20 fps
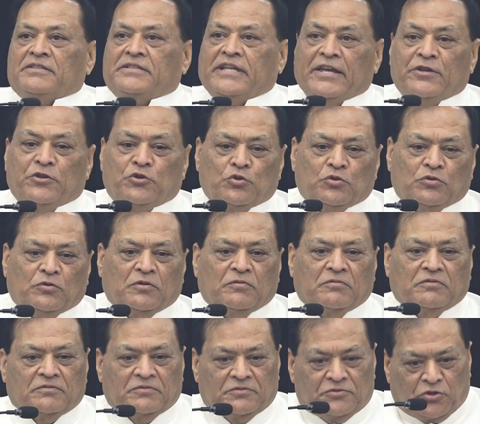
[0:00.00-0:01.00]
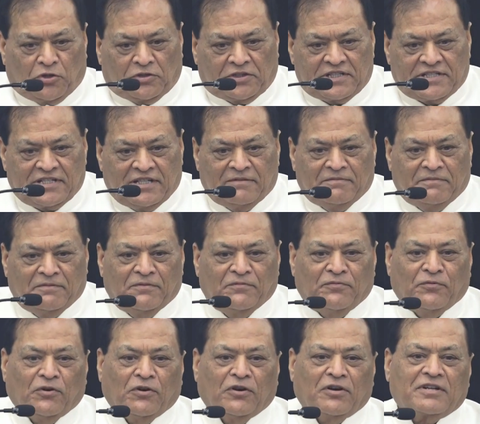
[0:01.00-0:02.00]
Thank you, Chaudhary sahab,
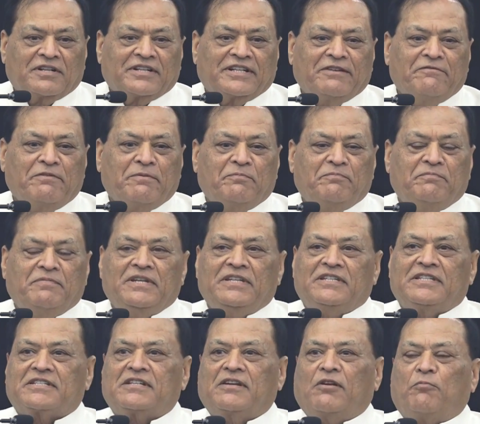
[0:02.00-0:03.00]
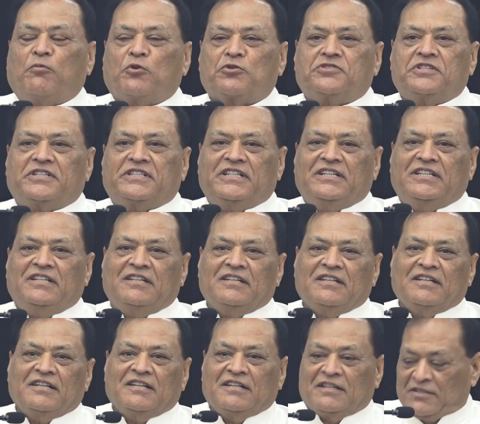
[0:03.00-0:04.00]
for giving me this an opportunity